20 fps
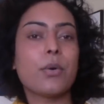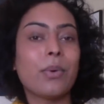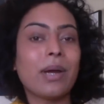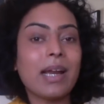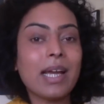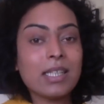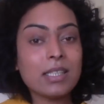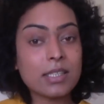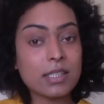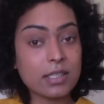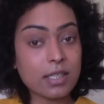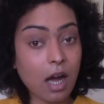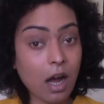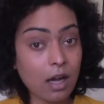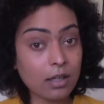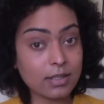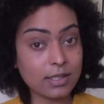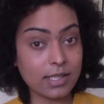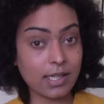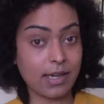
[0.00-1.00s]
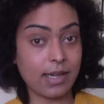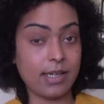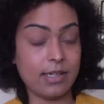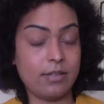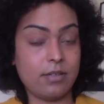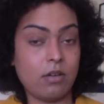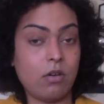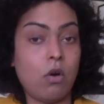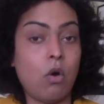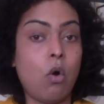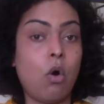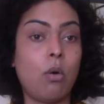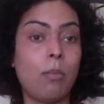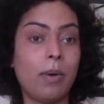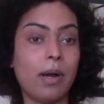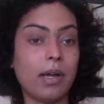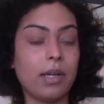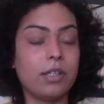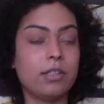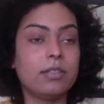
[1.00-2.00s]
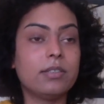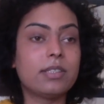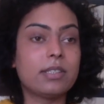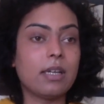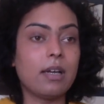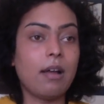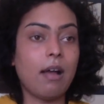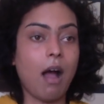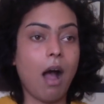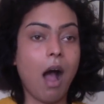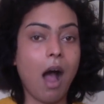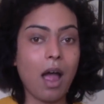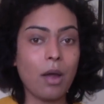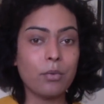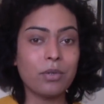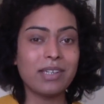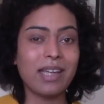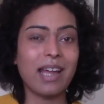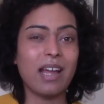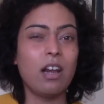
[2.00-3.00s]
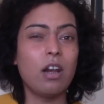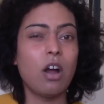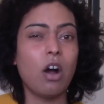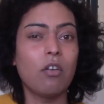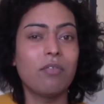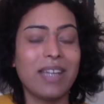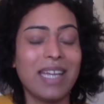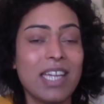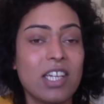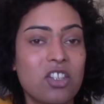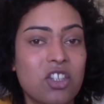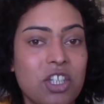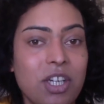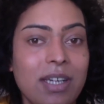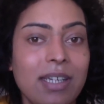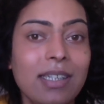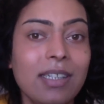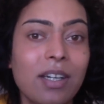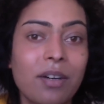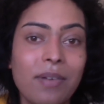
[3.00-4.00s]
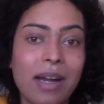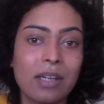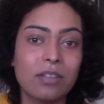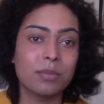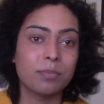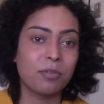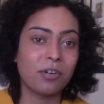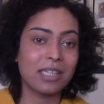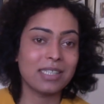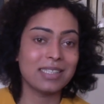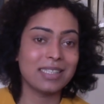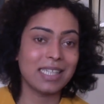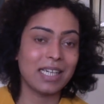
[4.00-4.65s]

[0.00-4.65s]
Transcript: when I started hormones, I would get a lot of itching around the breast